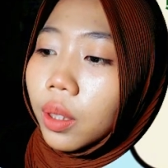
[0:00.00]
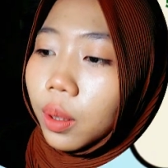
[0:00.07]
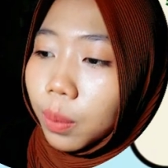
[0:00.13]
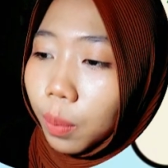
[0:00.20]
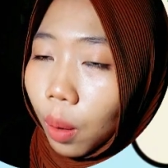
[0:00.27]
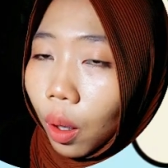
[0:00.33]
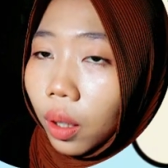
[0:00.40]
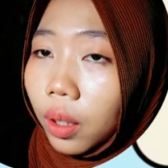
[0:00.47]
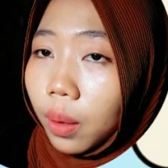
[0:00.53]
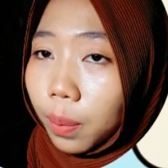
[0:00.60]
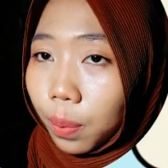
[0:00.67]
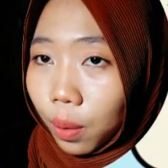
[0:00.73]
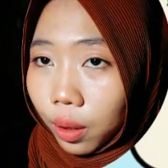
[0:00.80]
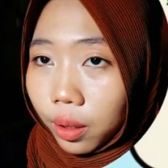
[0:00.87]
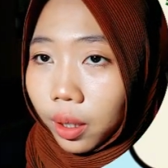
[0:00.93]
small
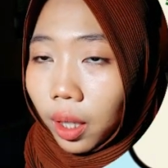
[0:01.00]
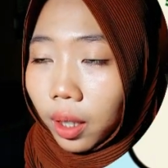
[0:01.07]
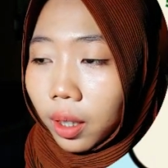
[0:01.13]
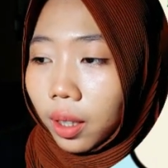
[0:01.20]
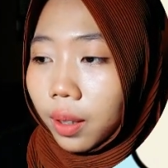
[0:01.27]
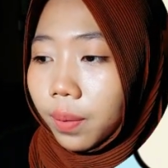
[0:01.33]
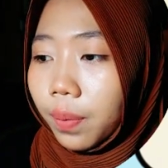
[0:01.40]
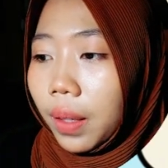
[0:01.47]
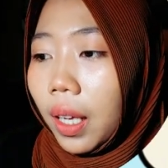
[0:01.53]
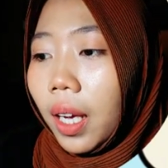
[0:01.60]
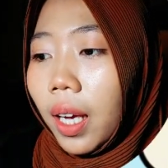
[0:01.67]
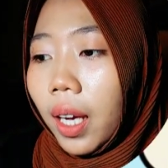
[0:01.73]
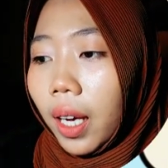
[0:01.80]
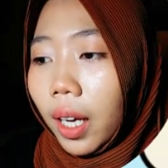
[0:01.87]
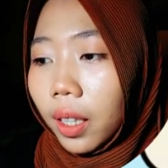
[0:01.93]
project.
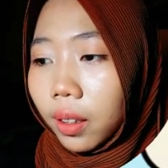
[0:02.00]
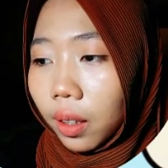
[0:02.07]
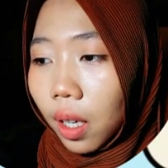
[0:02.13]
And